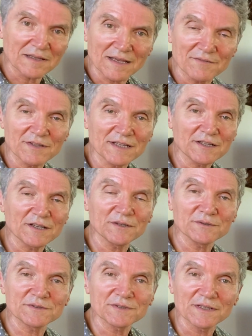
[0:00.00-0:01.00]
Everything
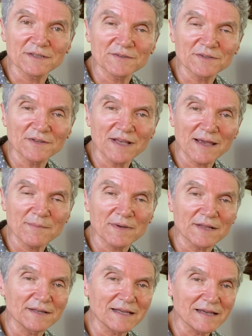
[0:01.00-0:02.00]
goes to them,
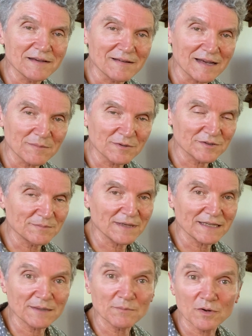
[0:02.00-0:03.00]
and they are able to
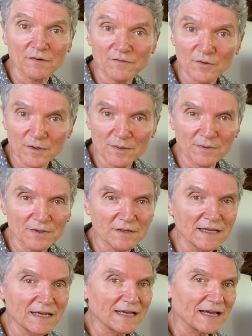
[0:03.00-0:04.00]
make it more affordable
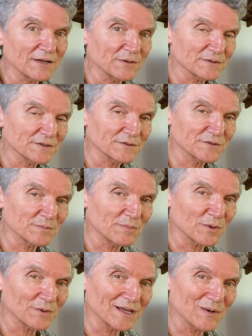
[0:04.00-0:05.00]
and also
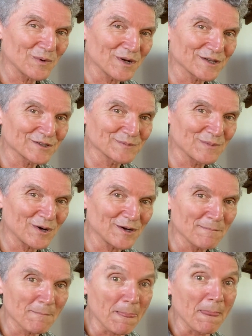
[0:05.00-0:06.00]
support their workers
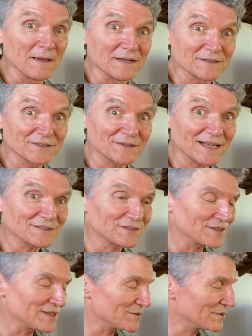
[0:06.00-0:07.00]
more. So that's the
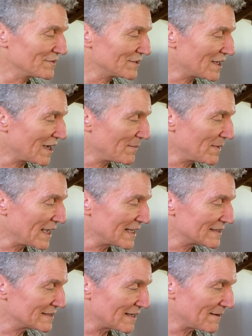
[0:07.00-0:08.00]
deal with Vadam,
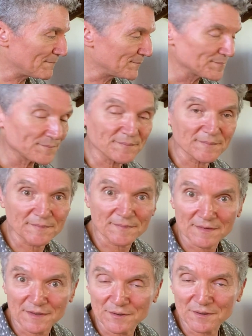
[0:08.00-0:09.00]
and
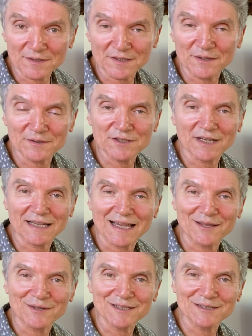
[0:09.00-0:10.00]
you can go and check
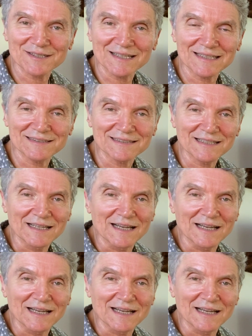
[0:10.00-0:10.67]
out their teas.